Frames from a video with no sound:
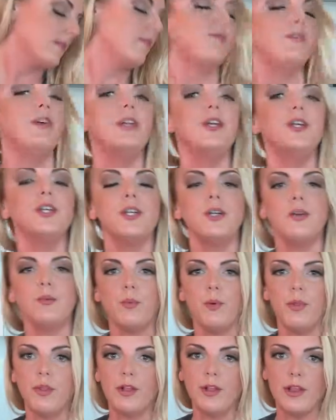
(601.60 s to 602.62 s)
finish it
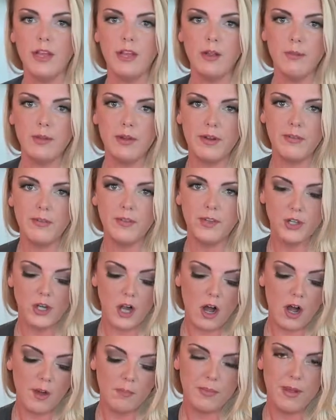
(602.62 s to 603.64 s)
with a little bit of
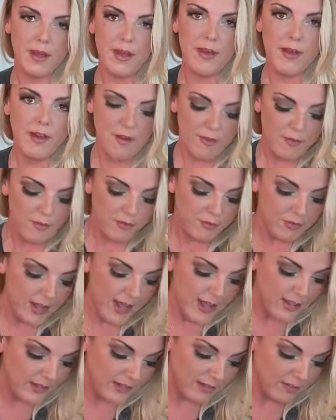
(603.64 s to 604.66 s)
chopped
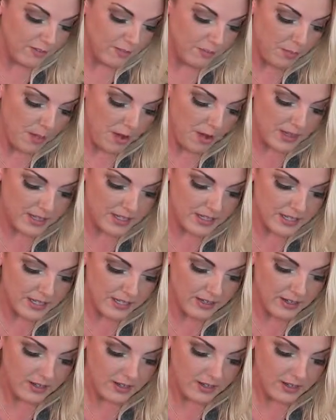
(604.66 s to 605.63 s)
flat leaf parsley